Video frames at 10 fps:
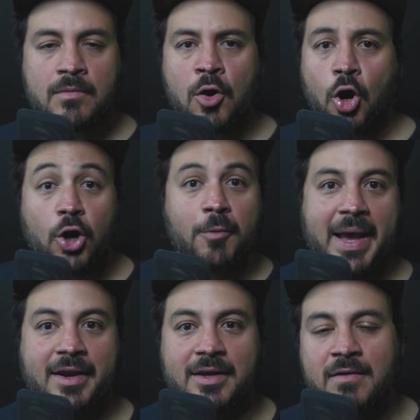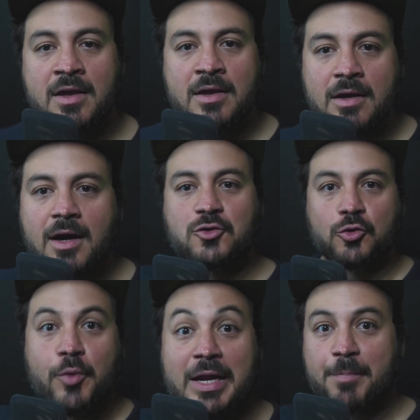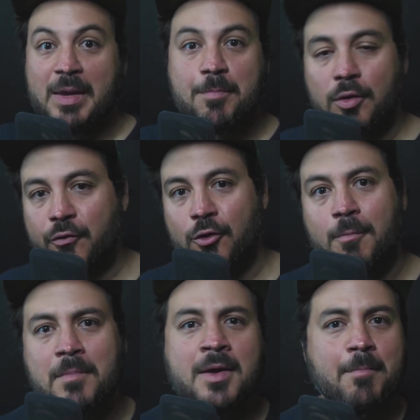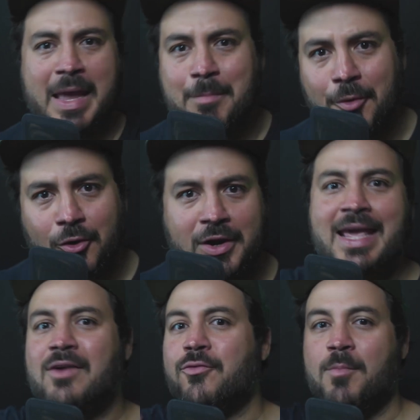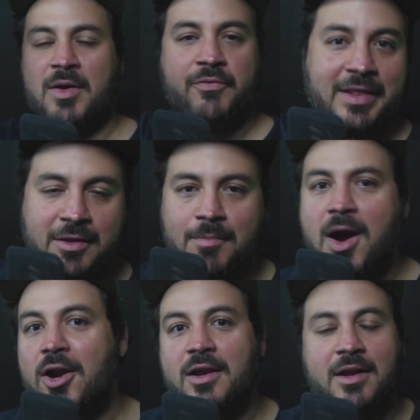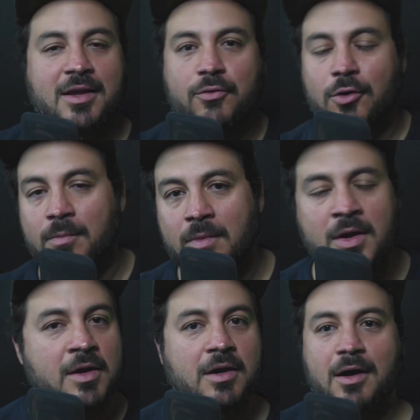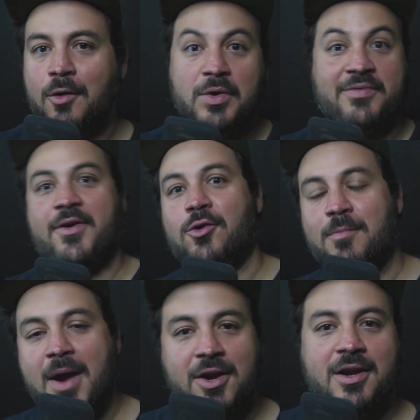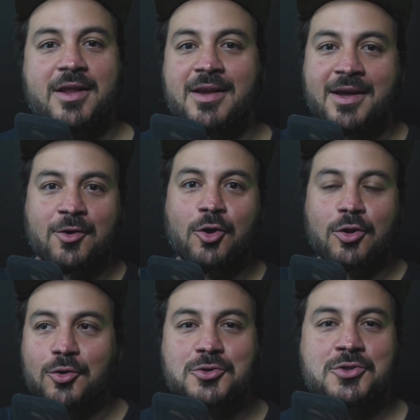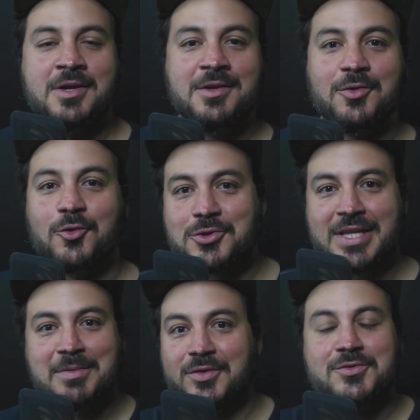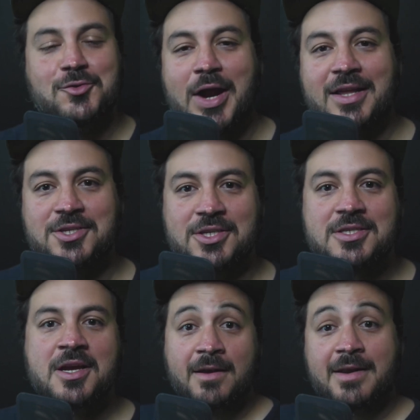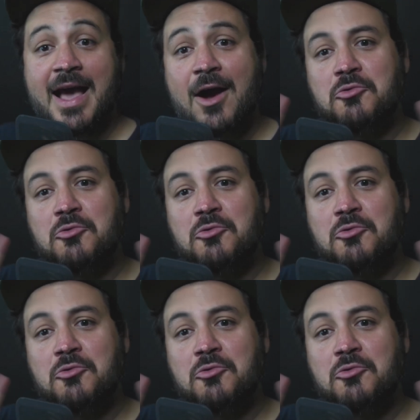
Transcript: automated to bring people from pay-per-click, from affiliate marketing, from referral marketing, and all those types of strategies. Now,